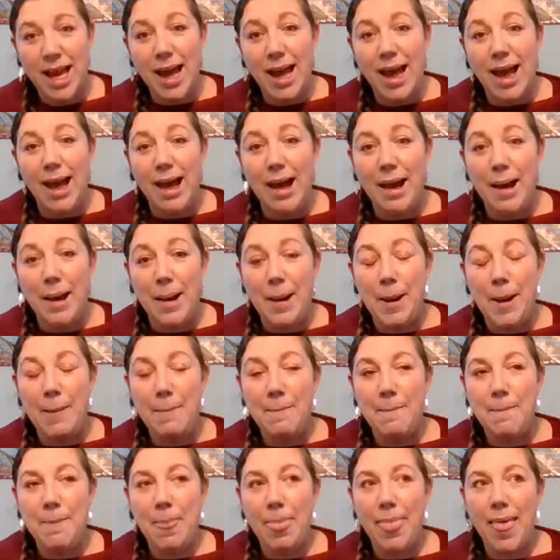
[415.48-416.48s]

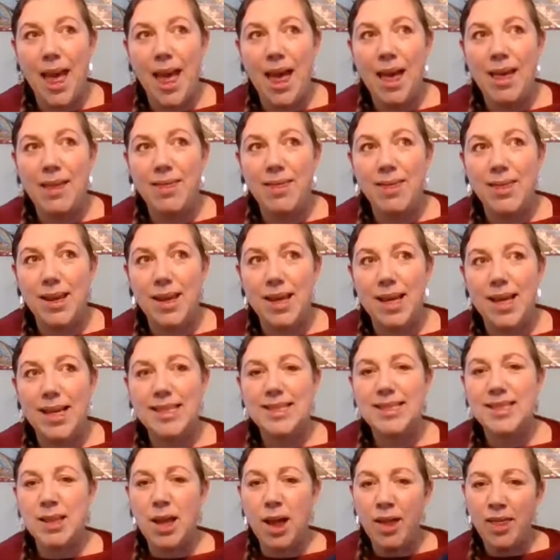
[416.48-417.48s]
And
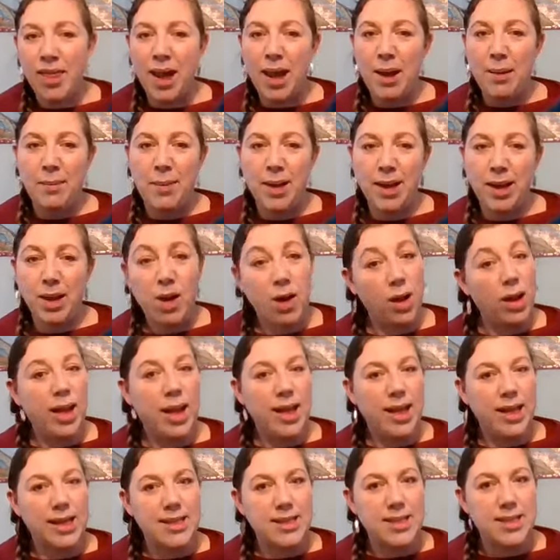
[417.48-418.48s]
it's not that my
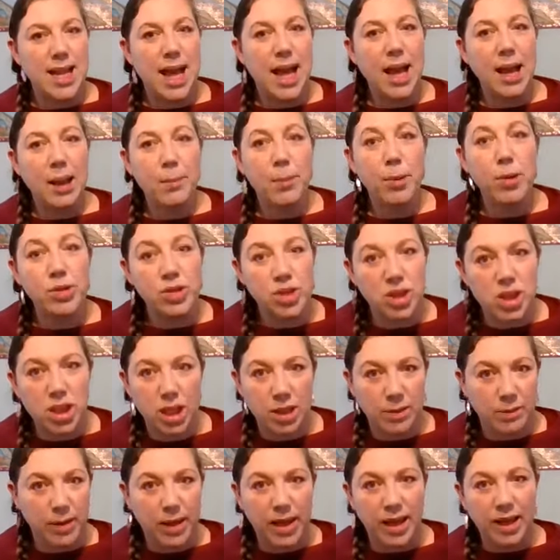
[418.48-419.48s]
colleague is like
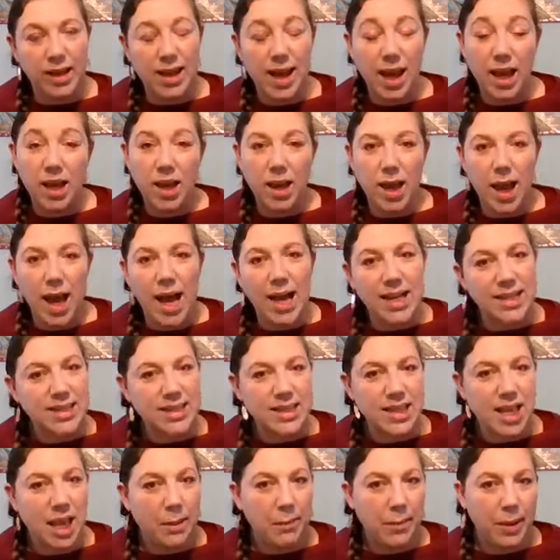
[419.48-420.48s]
pushing me, like
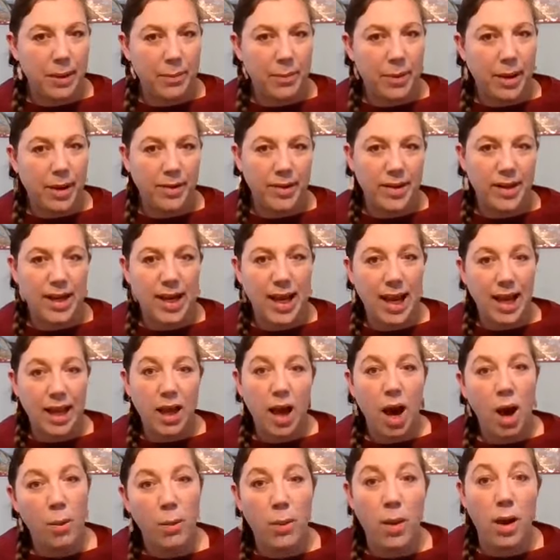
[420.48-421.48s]
asking me about it, like
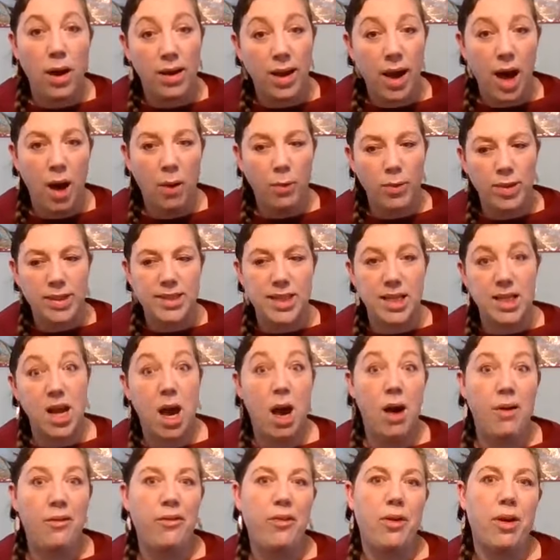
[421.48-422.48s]
how is it,
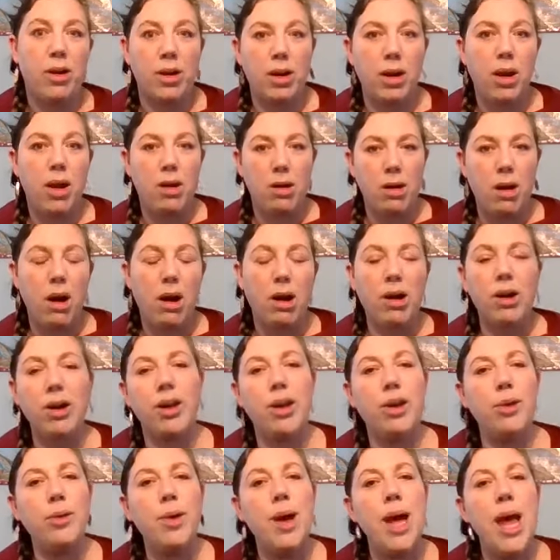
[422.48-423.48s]
how far along are
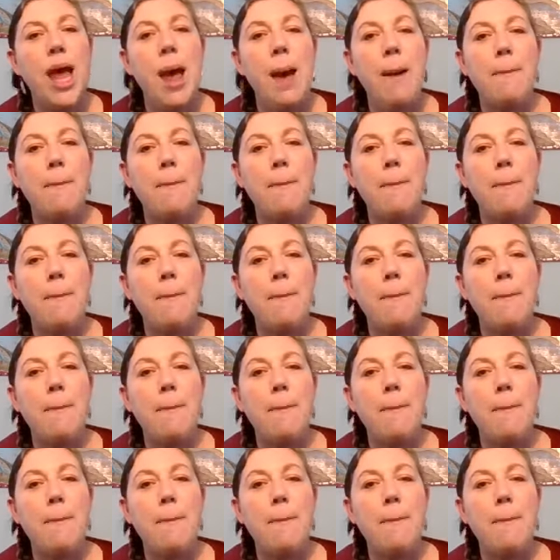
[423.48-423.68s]
you?